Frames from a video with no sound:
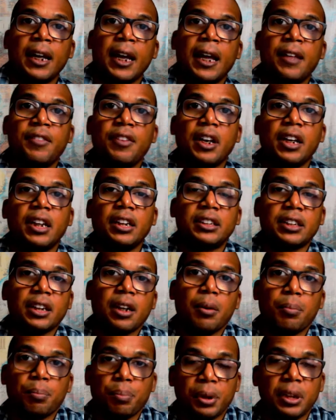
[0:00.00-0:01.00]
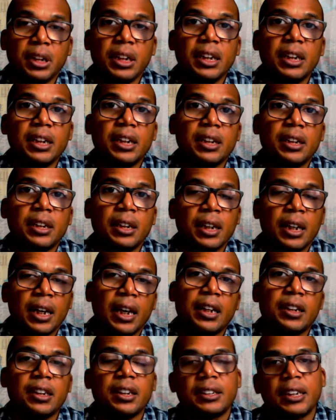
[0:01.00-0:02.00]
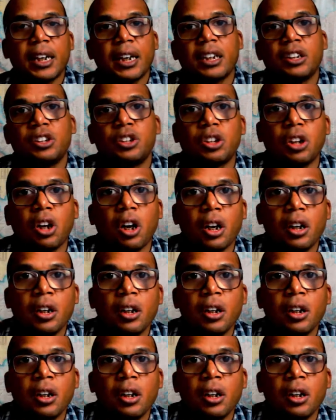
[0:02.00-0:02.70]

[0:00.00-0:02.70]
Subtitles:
and then it's completed in the second shot.